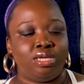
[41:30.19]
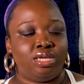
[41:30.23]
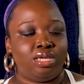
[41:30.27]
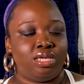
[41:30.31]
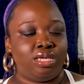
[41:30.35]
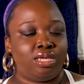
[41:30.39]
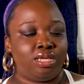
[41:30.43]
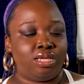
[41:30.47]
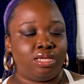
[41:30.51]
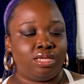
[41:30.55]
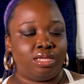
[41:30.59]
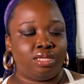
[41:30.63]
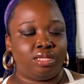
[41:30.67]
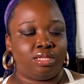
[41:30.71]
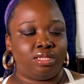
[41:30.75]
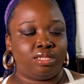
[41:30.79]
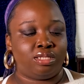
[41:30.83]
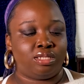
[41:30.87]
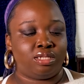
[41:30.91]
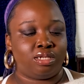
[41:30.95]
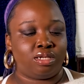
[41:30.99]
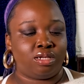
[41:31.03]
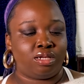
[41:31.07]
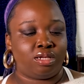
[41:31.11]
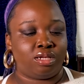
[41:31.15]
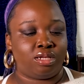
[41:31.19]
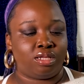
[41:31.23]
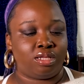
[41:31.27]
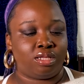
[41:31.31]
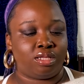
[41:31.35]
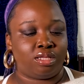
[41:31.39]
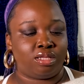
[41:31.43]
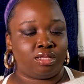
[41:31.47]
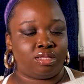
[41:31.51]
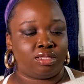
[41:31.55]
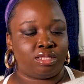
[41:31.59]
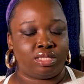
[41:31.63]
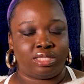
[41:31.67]
and
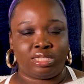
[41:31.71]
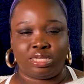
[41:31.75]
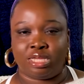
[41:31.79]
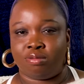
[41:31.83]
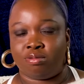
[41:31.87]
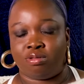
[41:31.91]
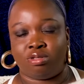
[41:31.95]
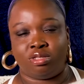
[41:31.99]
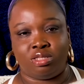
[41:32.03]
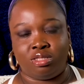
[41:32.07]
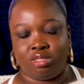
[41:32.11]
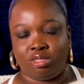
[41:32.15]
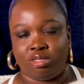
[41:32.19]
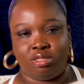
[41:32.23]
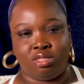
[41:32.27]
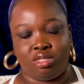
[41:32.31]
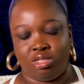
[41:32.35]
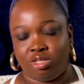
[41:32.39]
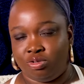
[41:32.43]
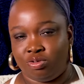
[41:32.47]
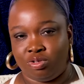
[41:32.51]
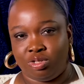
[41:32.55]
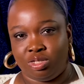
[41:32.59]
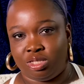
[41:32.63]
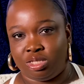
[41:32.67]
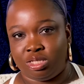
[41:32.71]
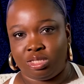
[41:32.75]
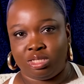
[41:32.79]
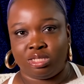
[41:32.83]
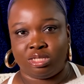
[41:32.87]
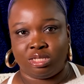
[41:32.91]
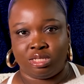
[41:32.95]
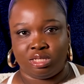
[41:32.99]
the types of decreases